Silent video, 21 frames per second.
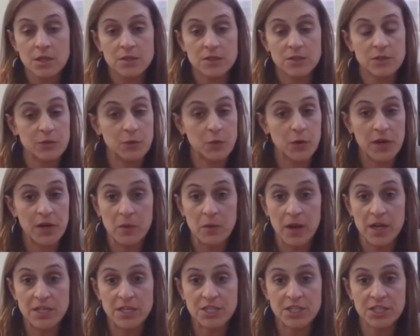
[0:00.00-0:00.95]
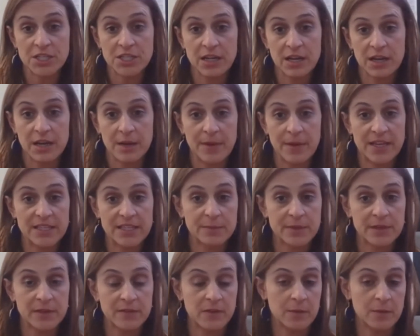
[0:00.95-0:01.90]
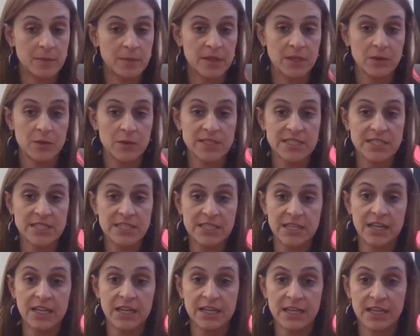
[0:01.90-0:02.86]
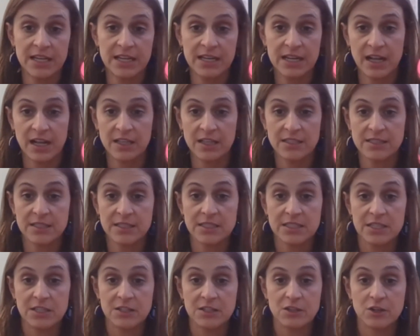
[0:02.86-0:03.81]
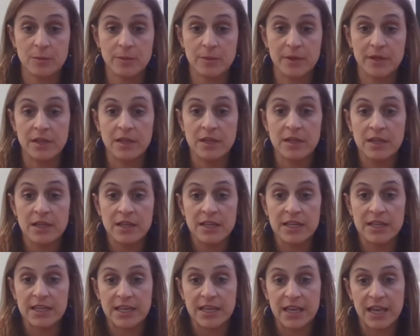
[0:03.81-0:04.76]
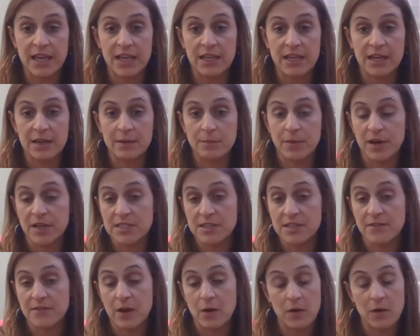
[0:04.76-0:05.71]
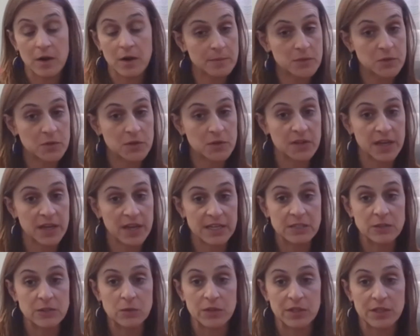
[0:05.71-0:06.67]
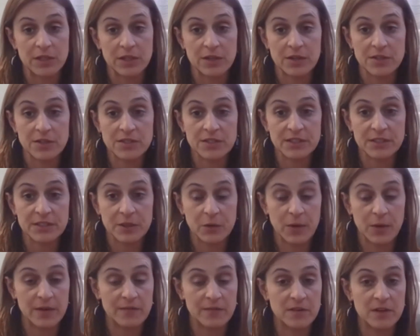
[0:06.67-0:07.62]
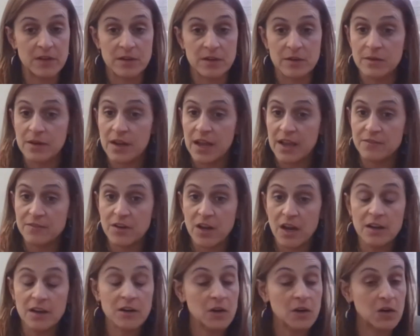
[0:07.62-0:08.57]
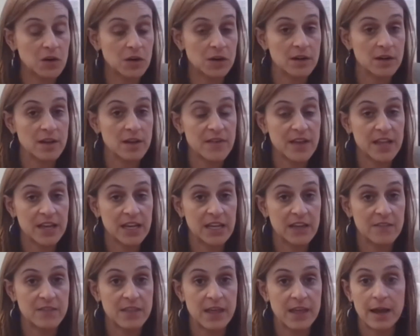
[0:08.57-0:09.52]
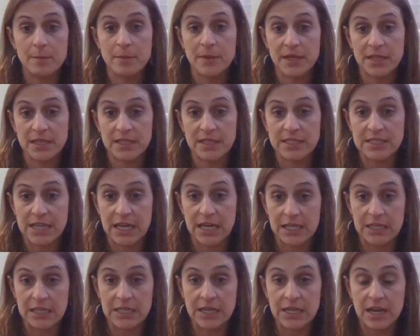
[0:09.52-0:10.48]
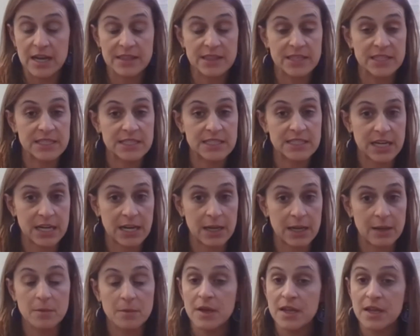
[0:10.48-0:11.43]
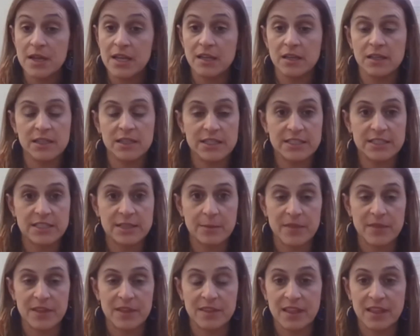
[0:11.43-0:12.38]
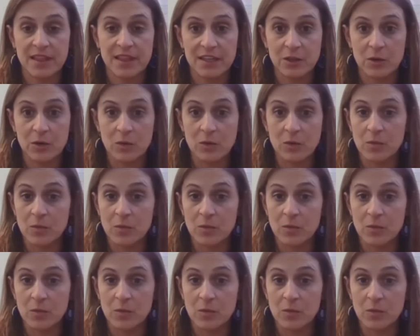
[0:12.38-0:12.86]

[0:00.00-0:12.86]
It's the great question. Has PVPUSD done any analysis to determine GATE and positive outcomes during the high school years? I've not heard of any of that being done at this time. It is something that,